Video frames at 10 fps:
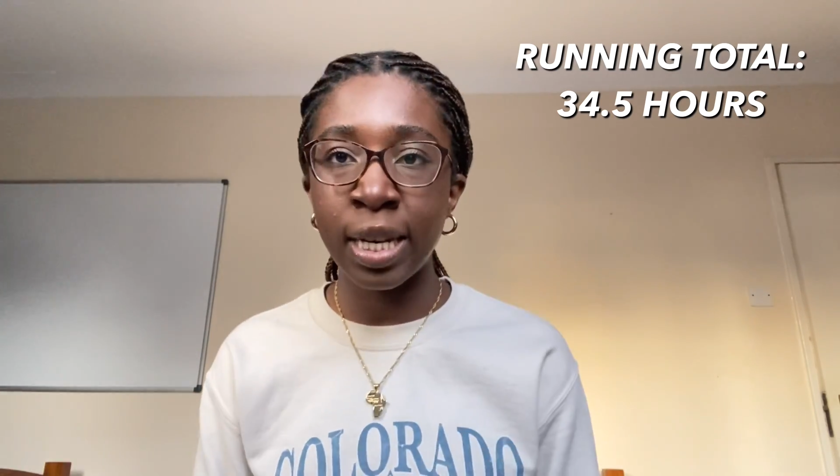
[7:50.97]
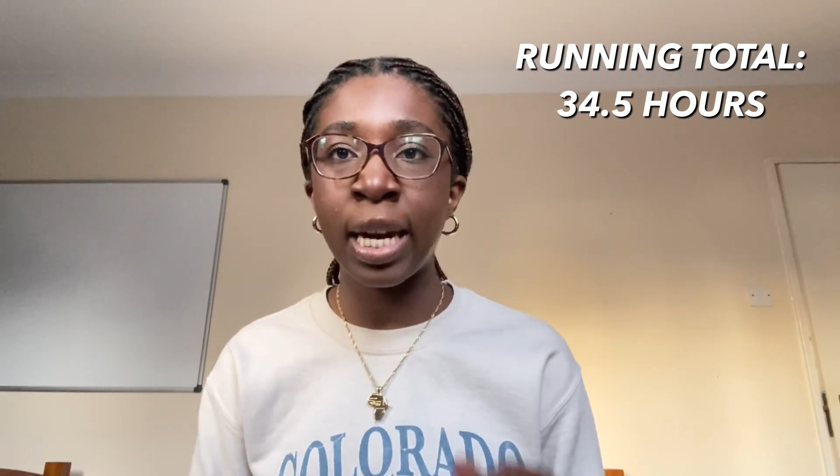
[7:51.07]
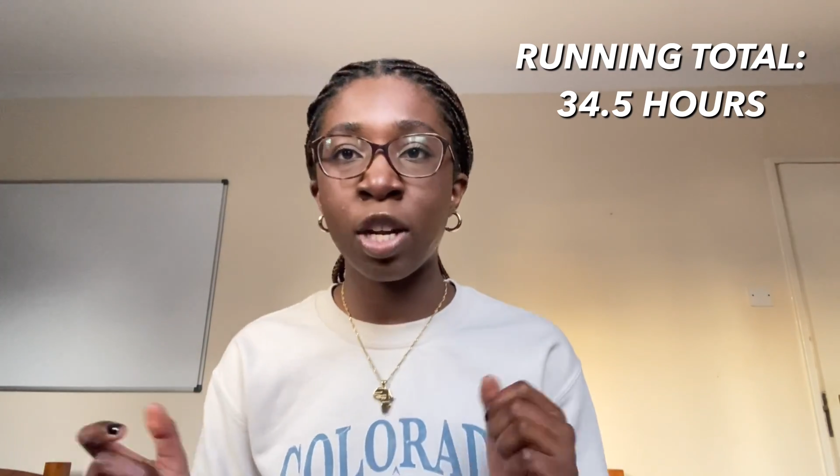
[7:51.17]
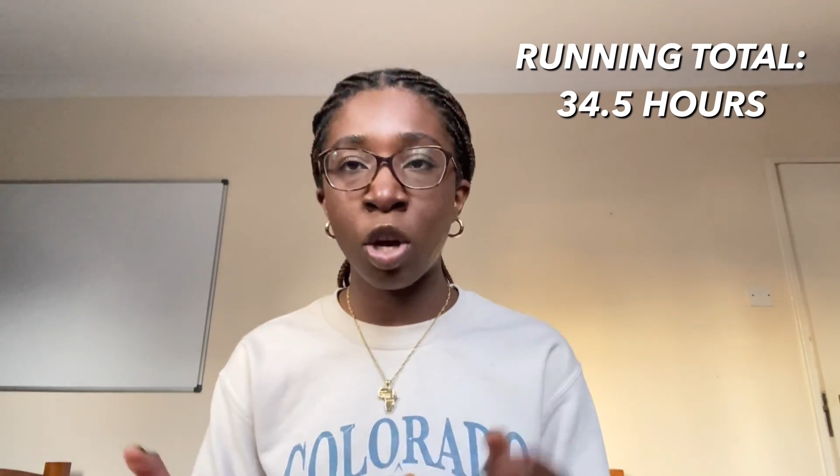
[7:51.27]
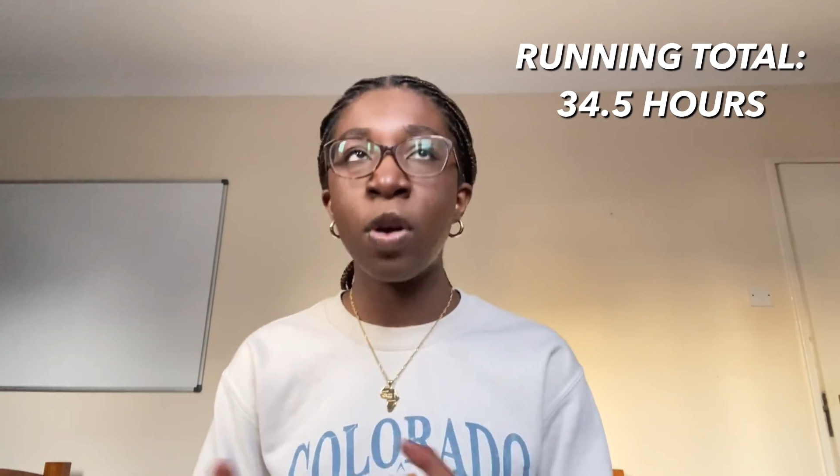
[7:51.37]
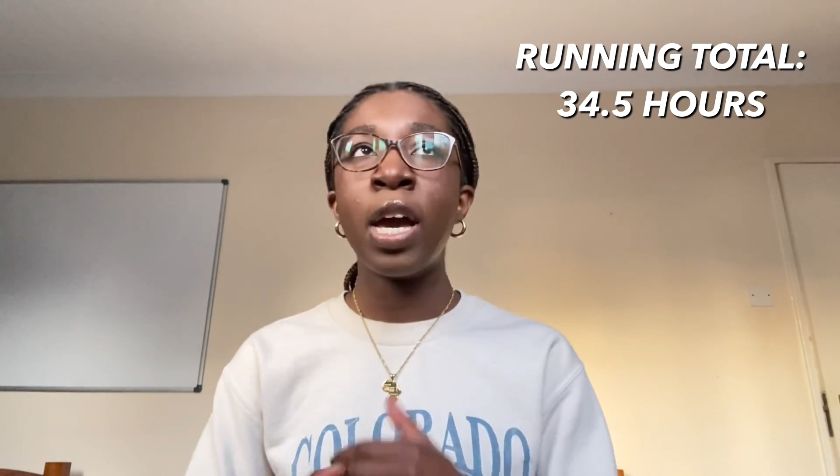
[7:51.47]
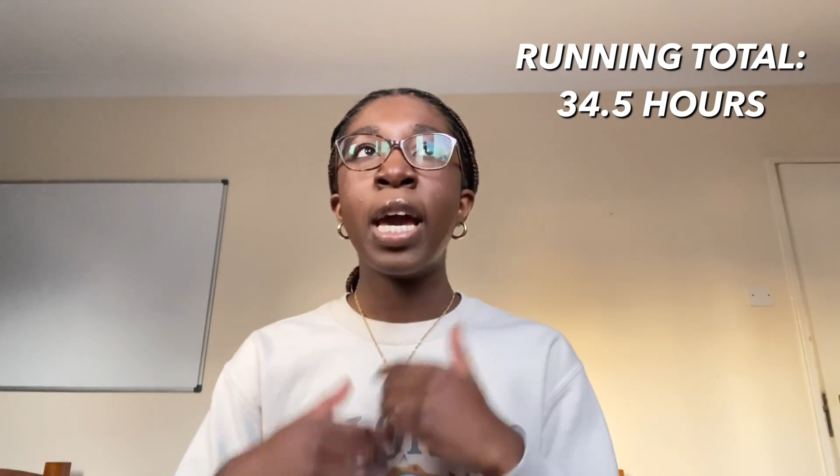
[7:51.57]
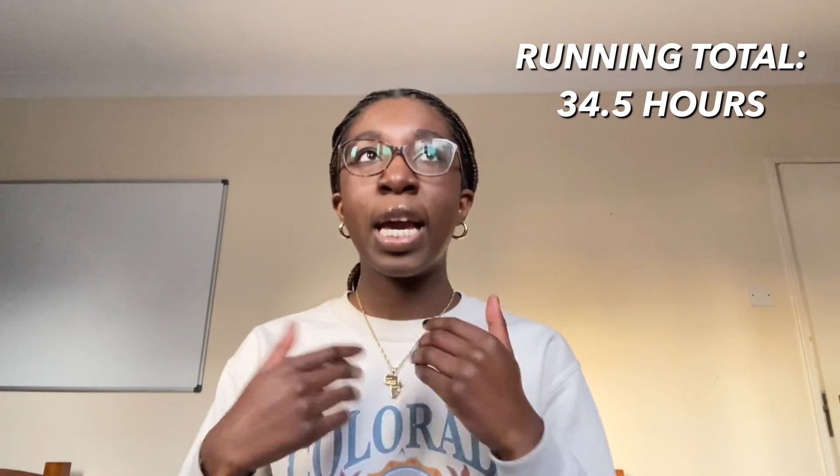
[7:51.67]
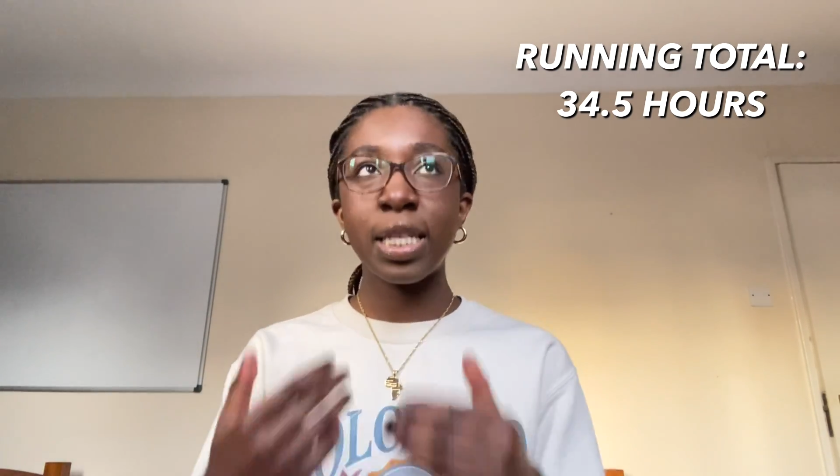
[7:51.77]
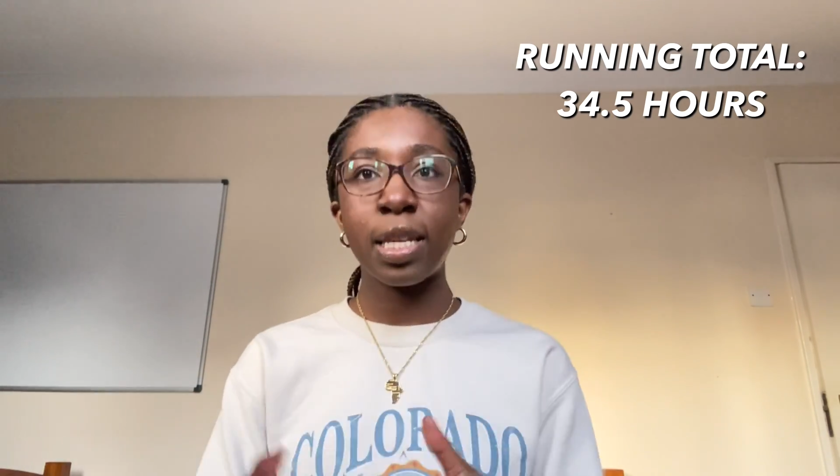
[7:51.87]
Like, no,
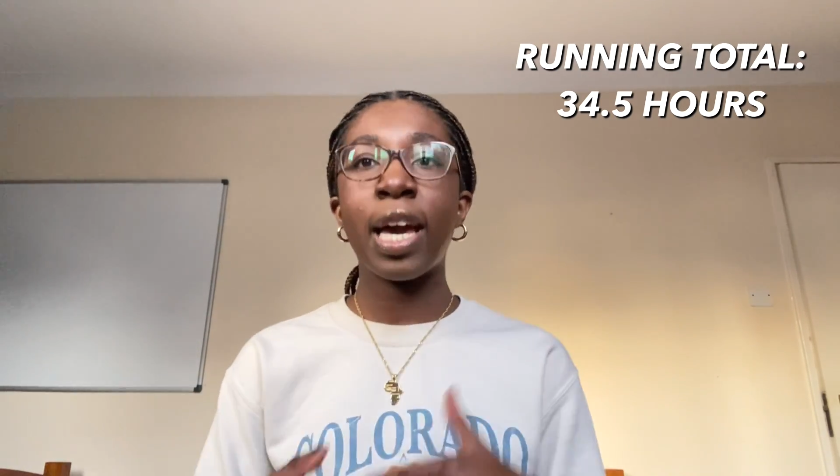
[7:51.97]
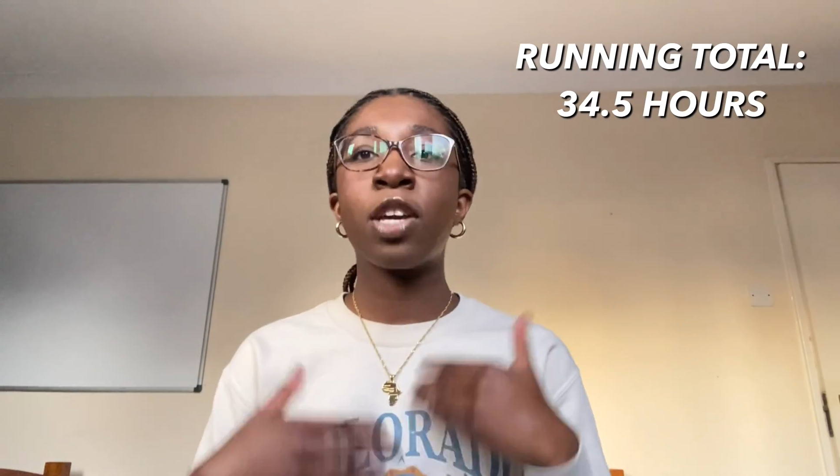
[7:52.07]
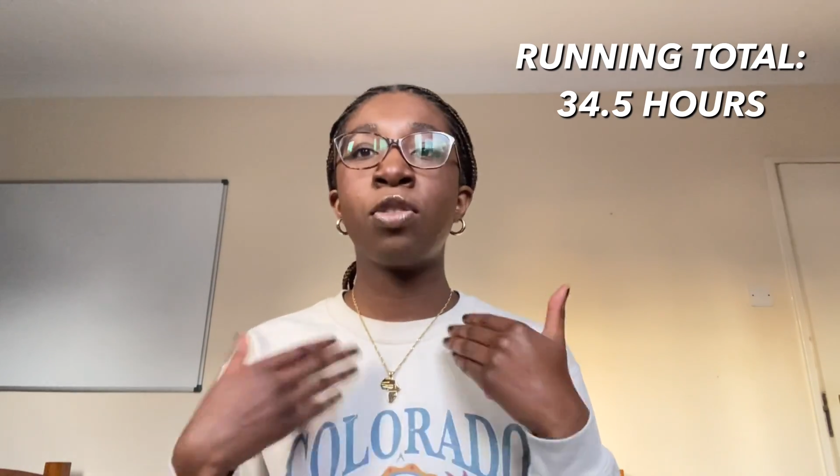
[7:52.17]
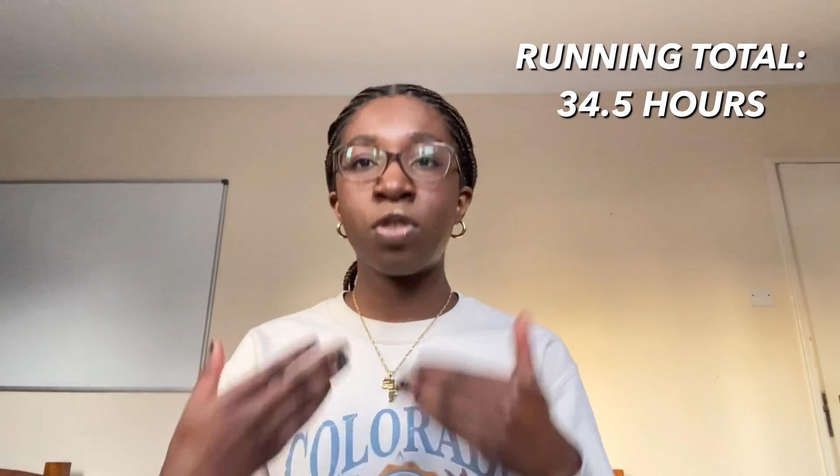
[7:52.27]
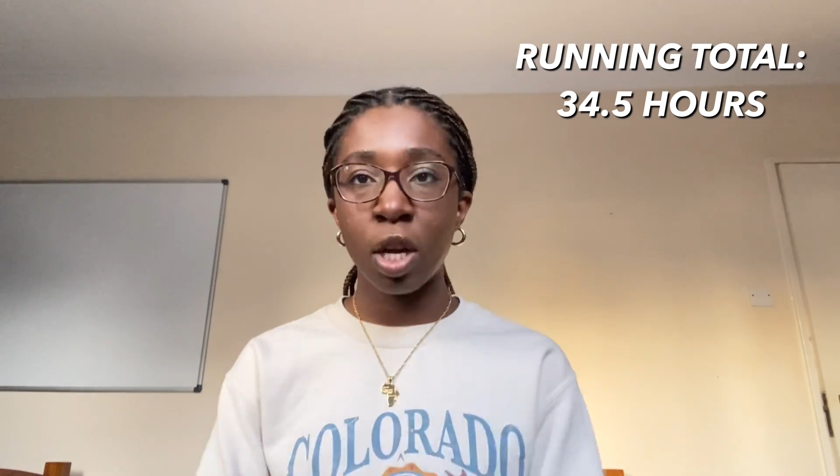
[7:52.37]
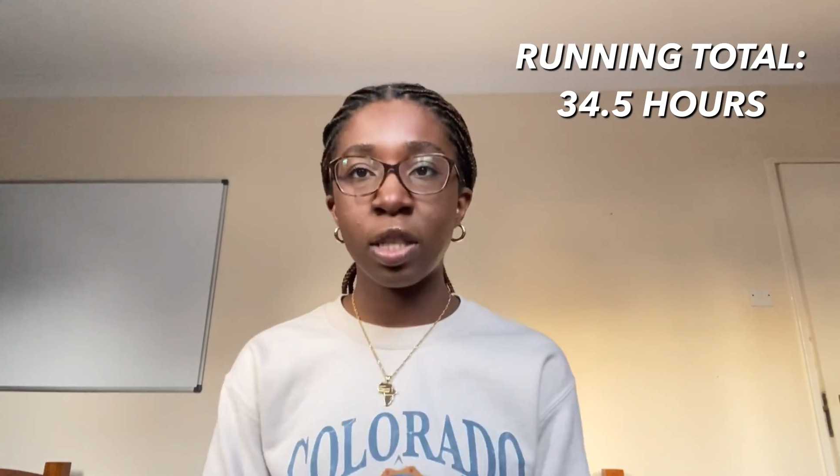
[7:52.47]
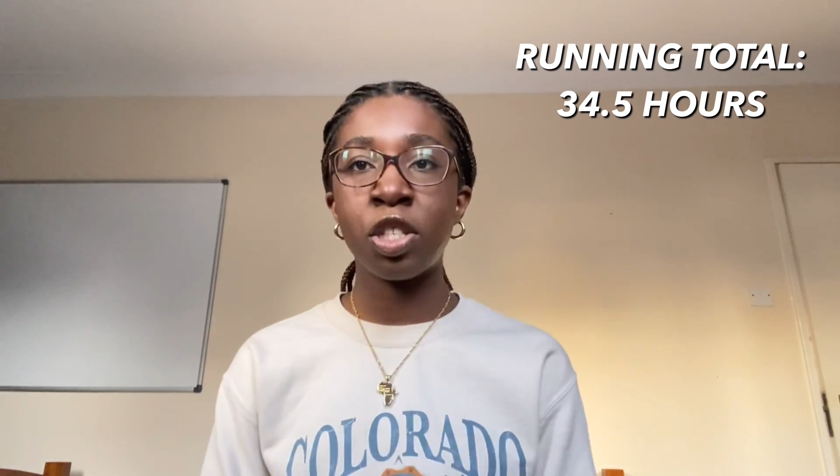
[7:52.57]
it's like you start the